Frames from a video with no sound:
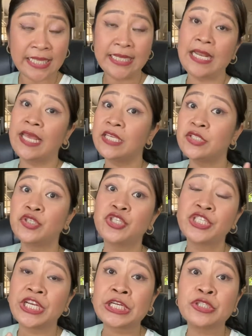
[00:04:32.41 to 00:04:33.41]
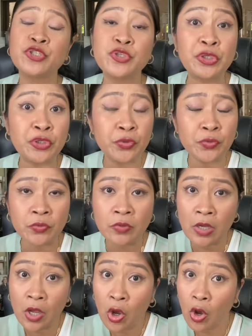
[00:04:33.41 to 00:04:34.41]
I'd like to share to you
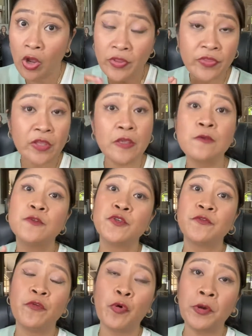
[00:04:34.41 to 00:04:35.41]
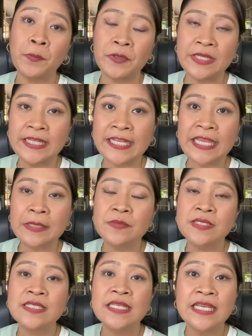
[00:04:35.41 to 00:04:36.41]
on the use of corporate
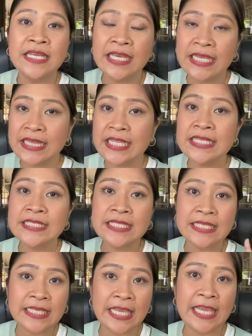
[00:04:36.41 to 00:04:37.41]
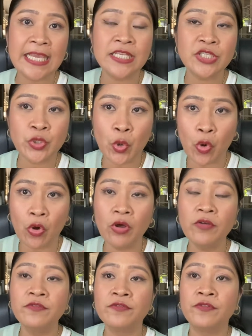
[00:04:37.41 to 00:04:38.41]
names. It is the case
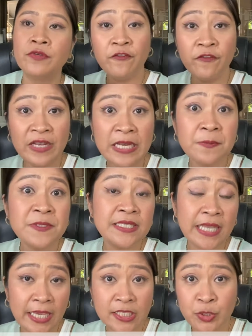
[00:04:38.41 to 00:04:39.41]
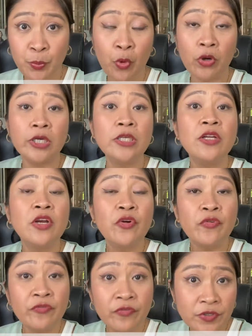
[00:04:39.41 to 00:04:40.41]
of Philips Export
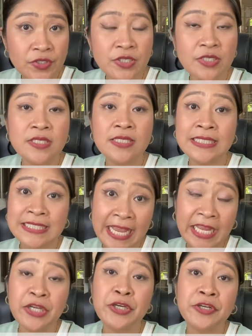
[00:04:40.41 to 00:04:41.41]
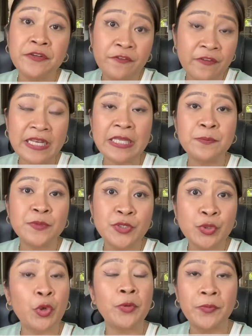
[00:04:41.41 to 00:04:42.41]
versus Standard Philips
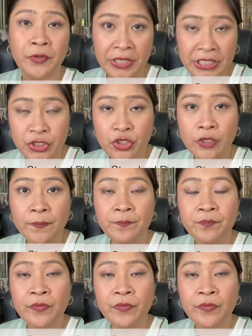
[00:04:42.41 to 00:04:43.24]
Corporation.